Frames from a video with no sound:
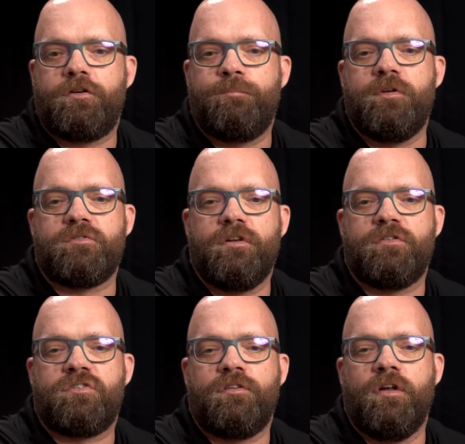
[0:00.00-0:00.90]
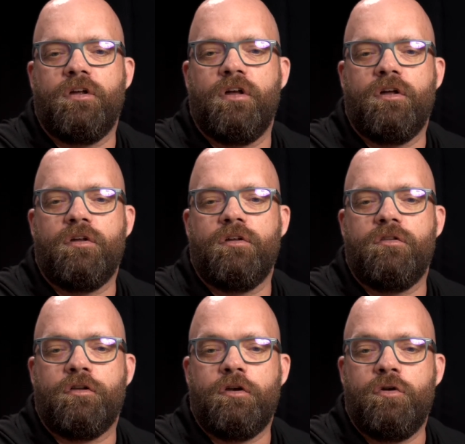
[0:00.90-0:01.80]
business,
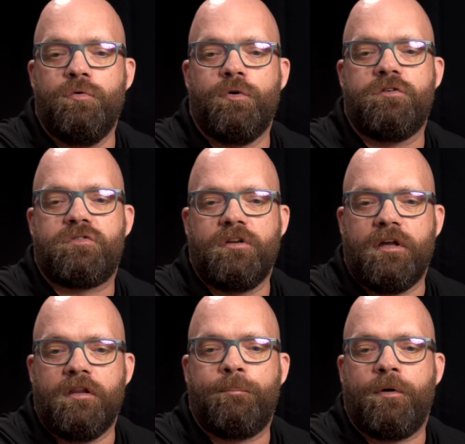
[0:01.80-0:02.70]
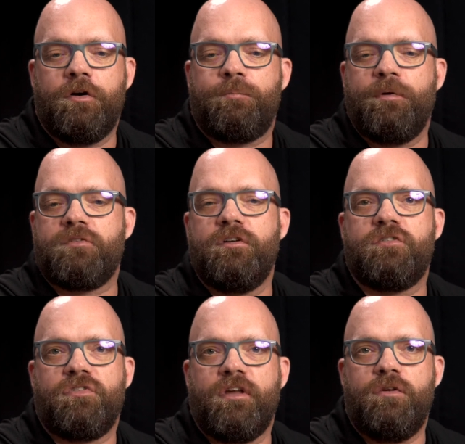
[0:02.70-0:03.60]
the newers in the parts
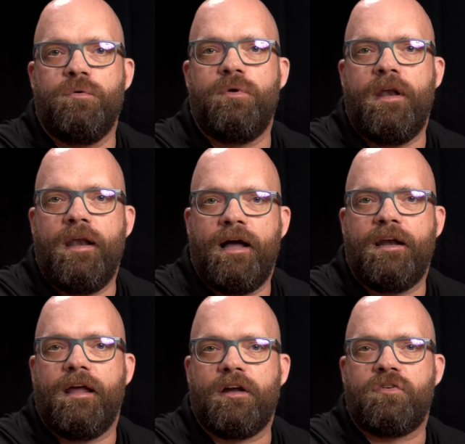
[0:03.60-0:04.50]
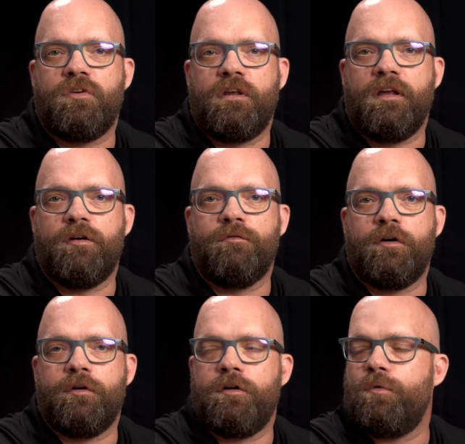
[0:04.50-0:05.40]
business, they do not actually get a
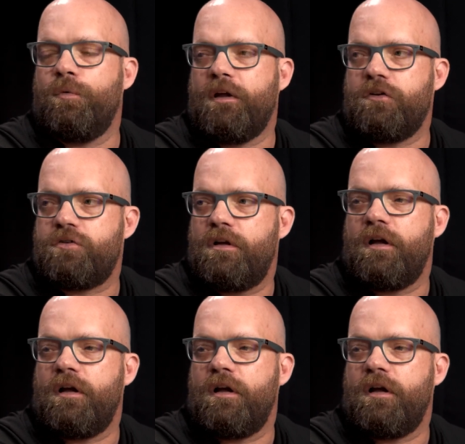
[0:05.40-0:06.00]
very good wage.